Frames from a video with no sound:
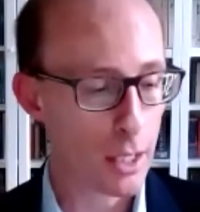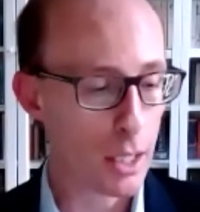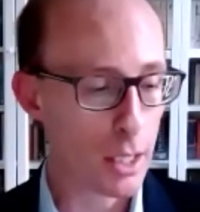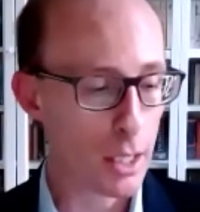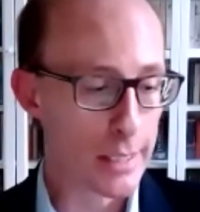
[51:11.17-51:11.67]

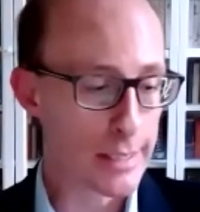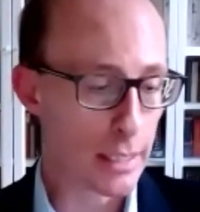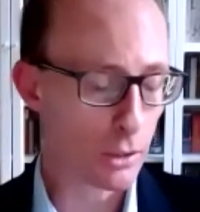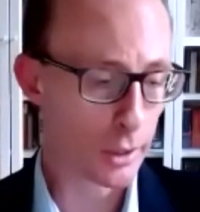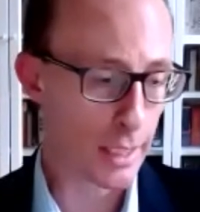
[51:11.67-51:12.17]
the
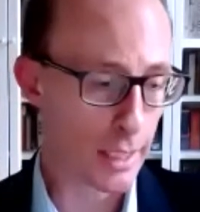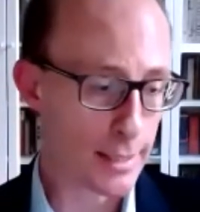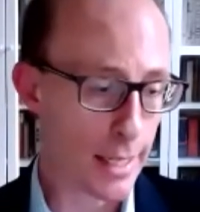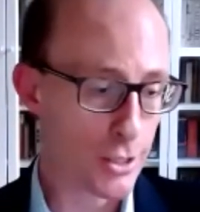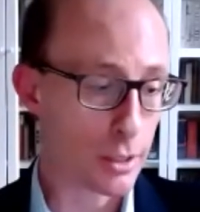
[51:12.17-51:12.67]

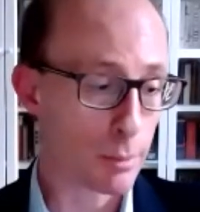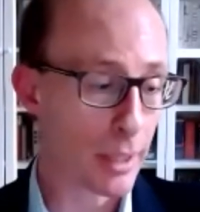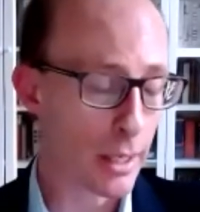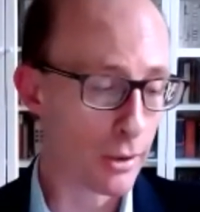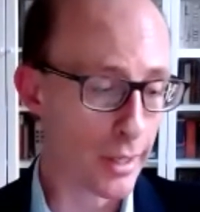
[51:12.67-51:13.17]
decolonization
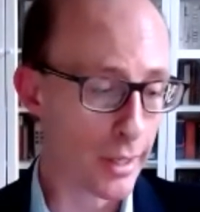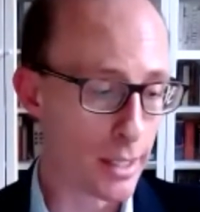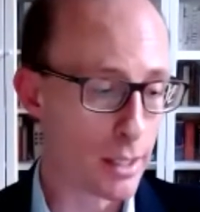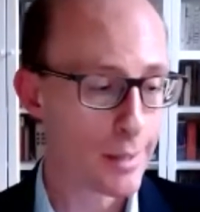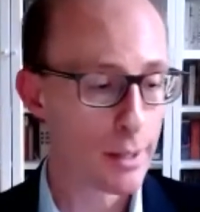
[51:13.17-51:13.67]
period.